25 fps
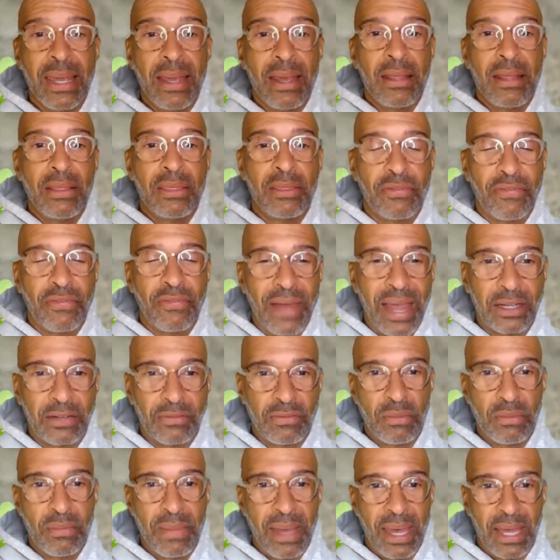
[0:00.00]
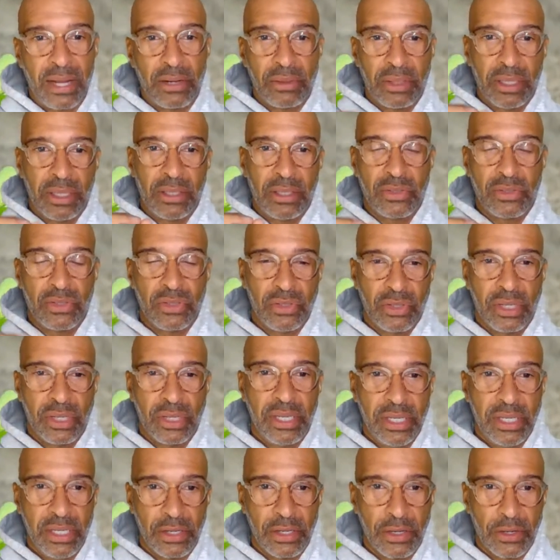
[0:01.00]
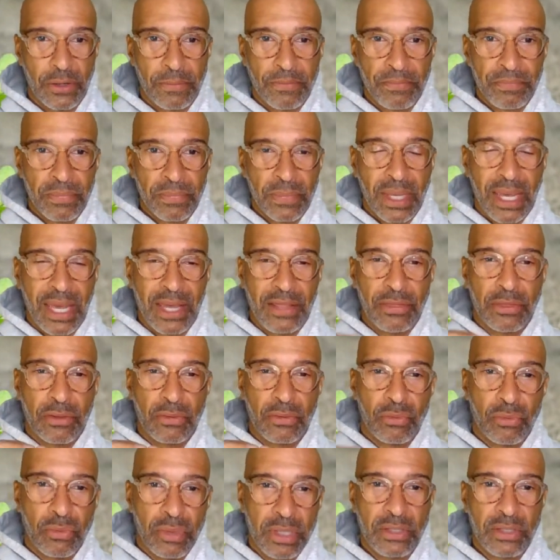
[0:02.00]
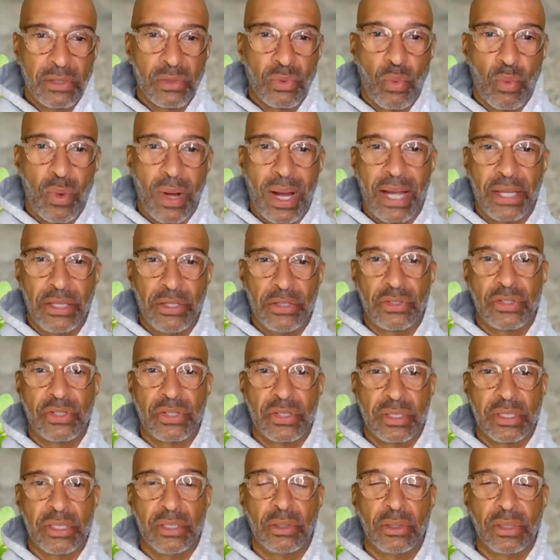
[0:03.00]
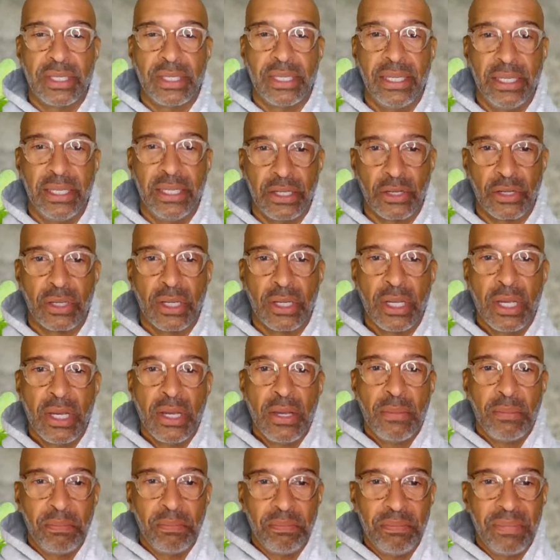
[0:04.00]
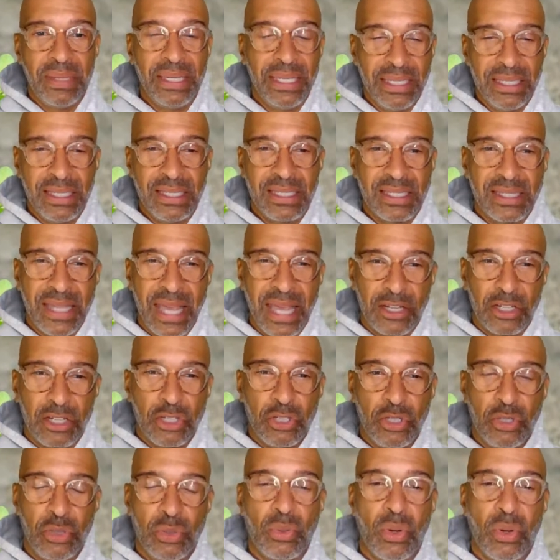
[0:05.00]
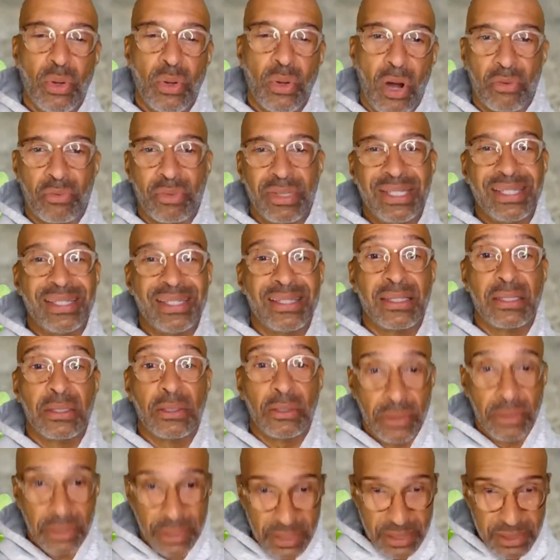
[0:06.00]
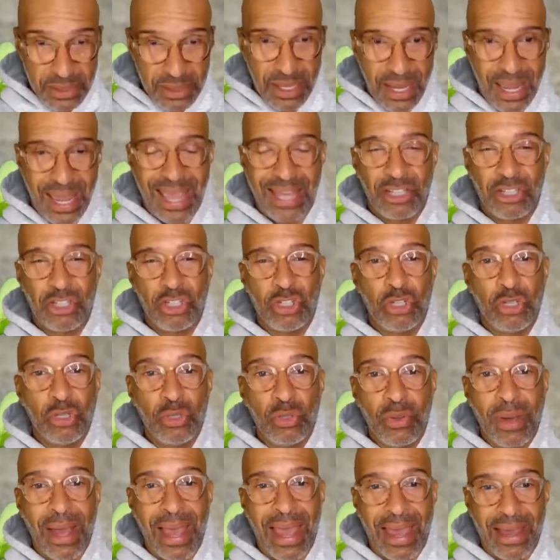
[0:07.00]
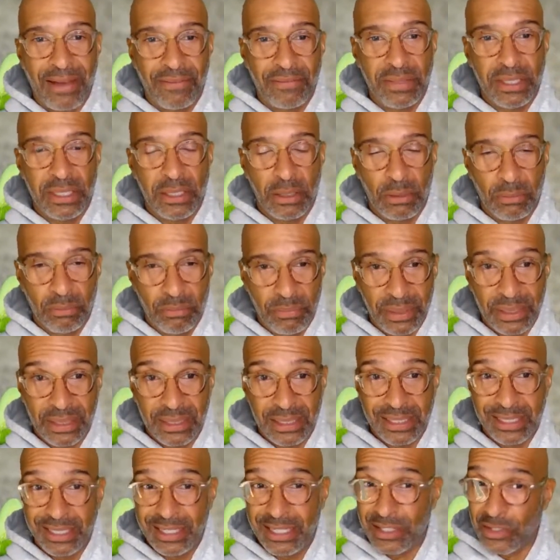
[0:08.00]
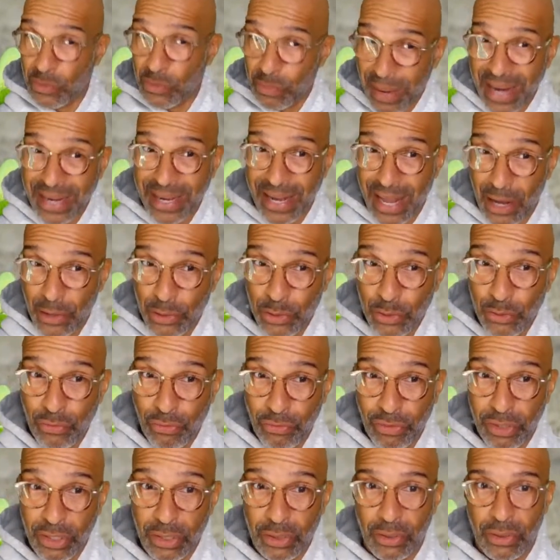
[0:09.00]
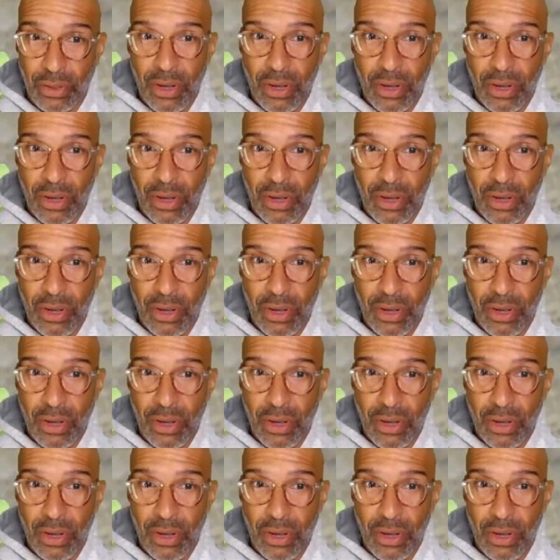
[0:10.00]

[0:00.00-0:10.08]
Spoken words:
The fact of the matter is, you're here. And the reason why you're still here means that you are resilient and you have the ability, despite how you feel